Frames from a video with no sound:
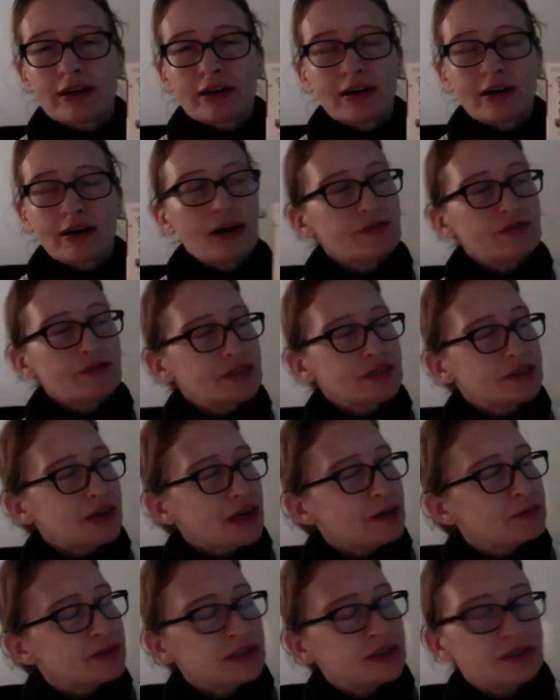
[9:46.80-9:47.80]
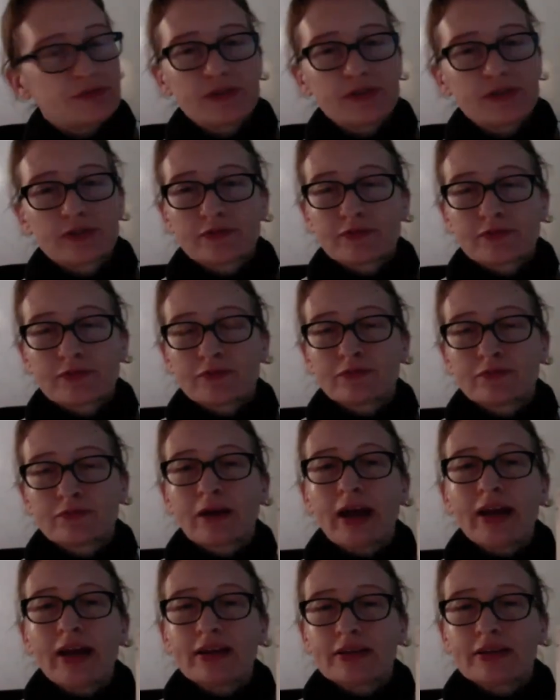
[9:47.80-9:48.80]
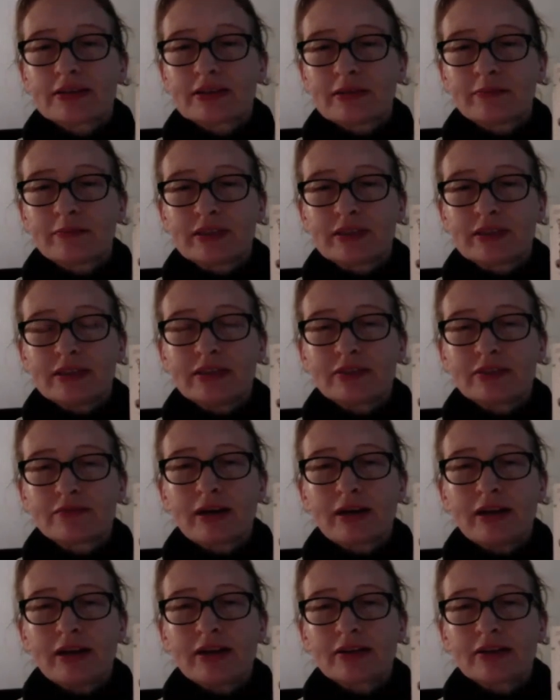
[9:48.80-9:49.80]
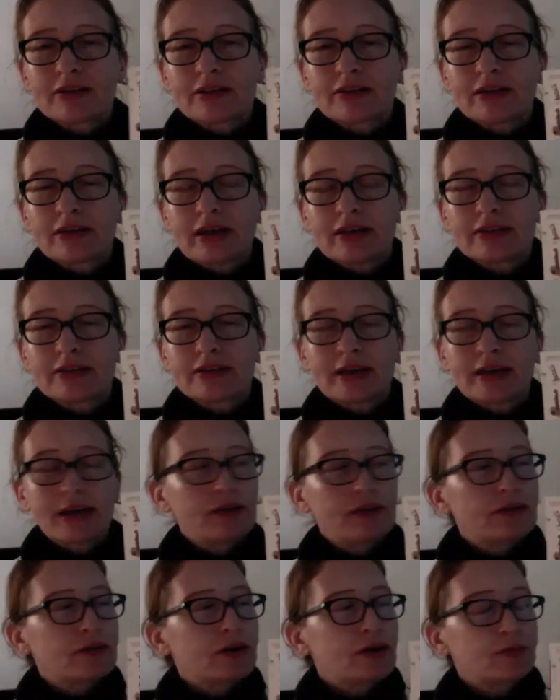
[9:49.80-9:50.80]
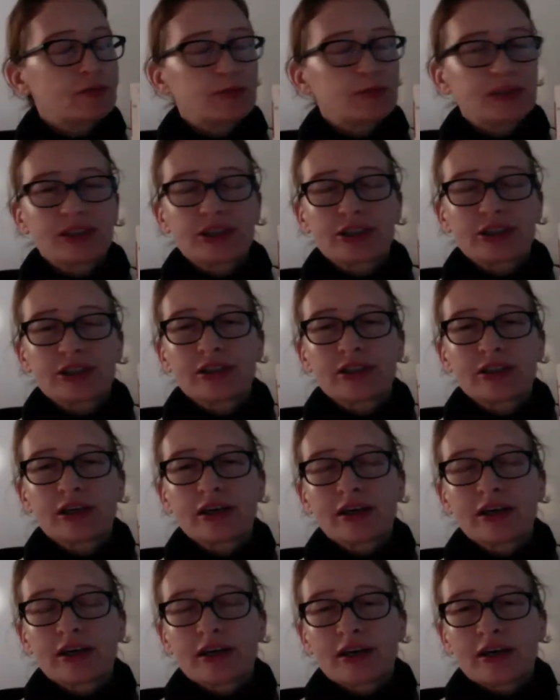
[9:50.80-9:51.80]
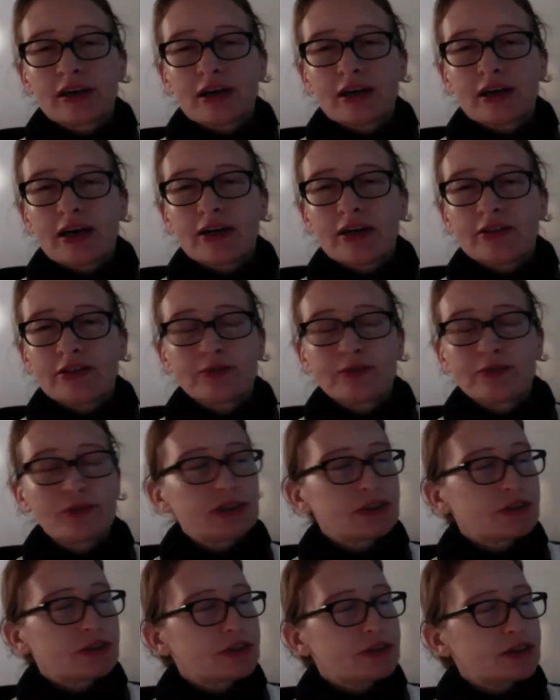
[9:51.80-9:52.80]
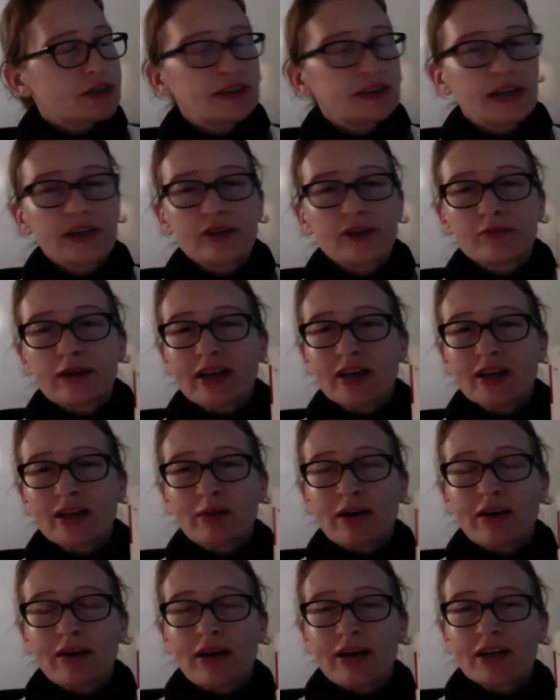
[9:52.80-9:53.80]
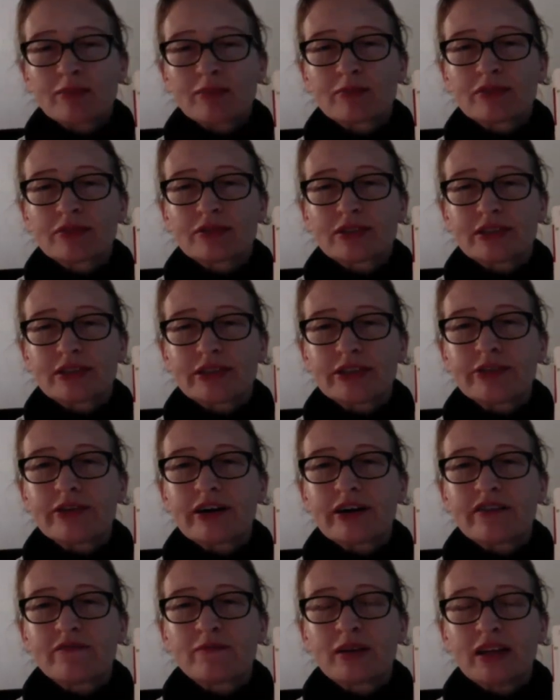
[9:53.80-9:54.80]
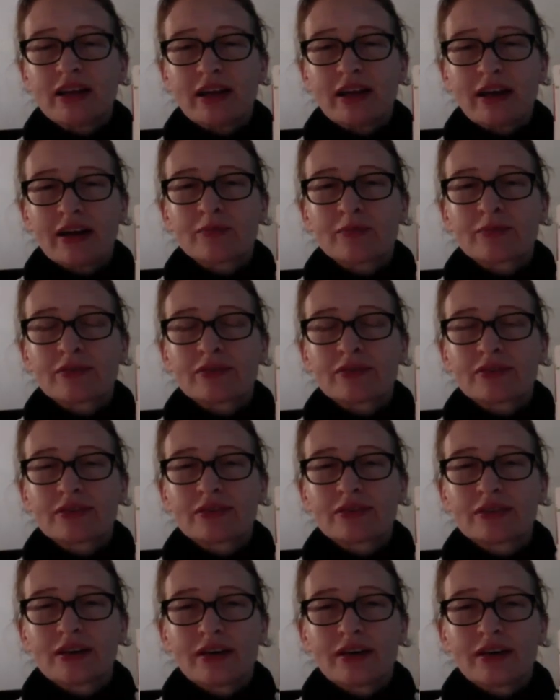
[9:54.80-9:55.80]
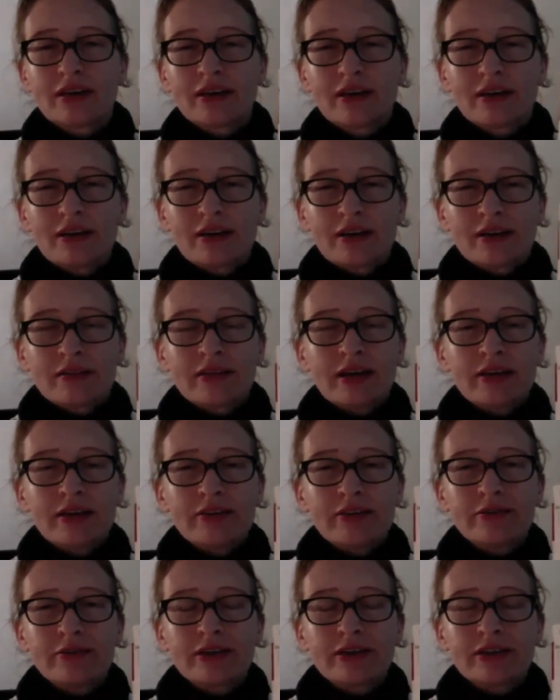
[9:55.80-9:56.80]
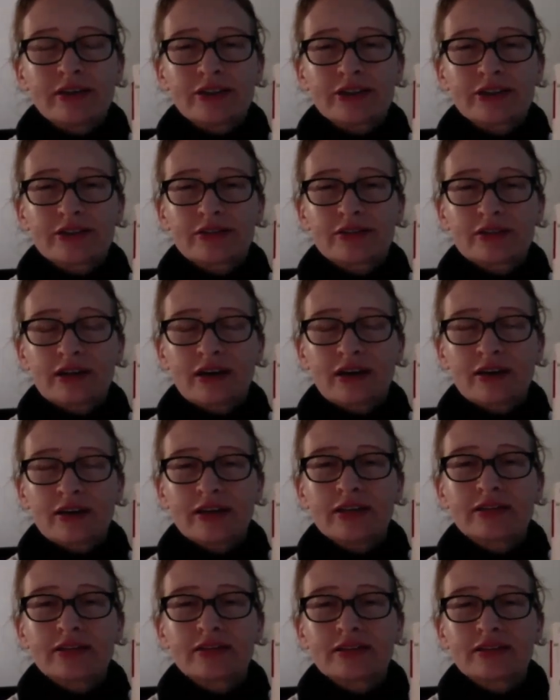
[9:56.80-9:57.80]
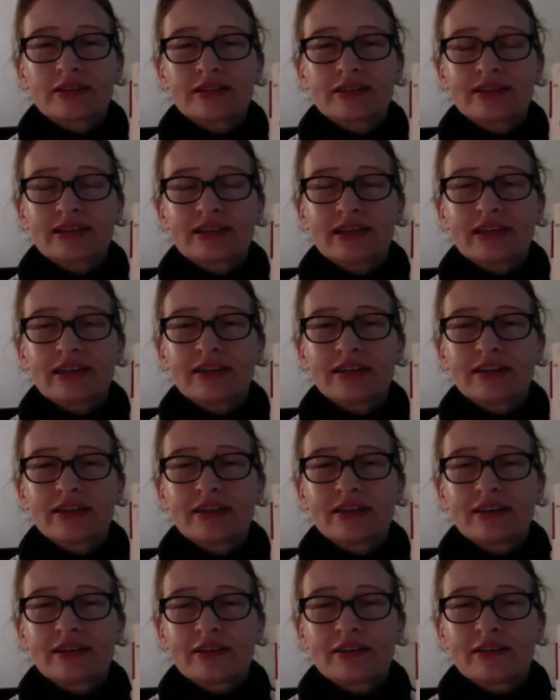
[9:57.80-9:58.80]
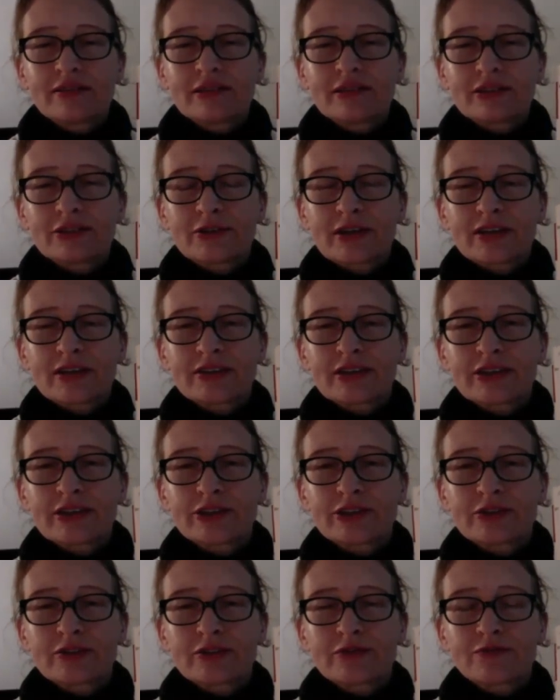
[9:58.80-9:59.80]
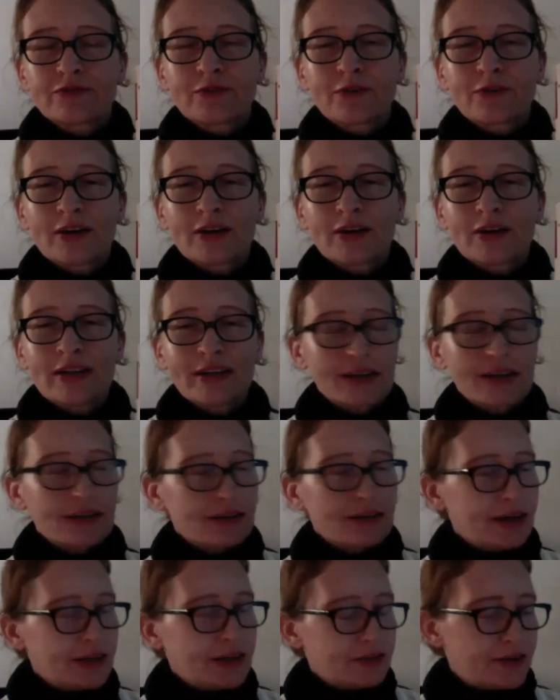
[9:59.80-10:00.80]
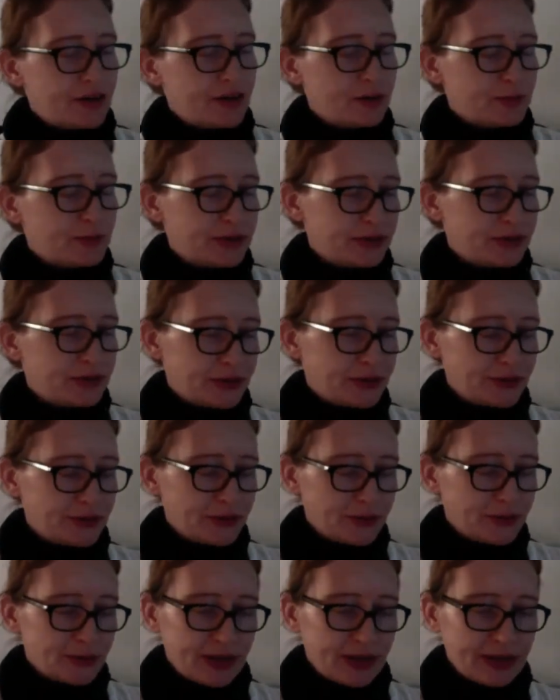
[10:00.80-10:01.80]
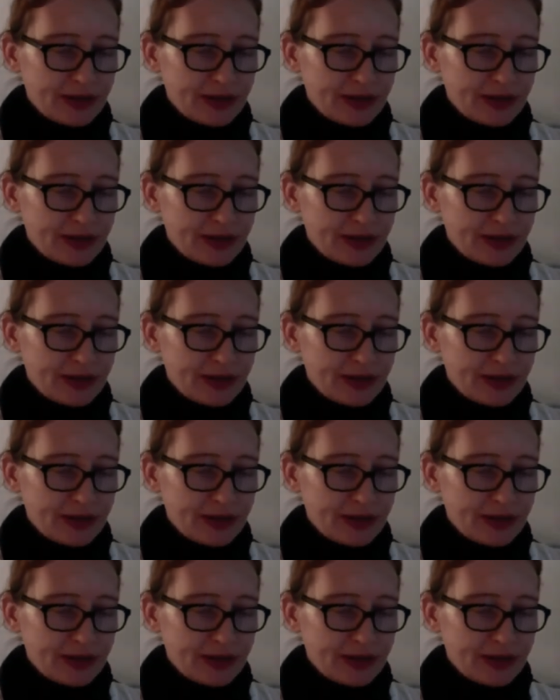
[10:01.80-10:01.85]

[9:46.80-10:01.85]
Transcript: oftentimes, if you're writing something, you're writing a little essay, a little composition, and you just say you're writing about animals. Here you have many animals that you can just easily see the translations for, and it can kind of help you to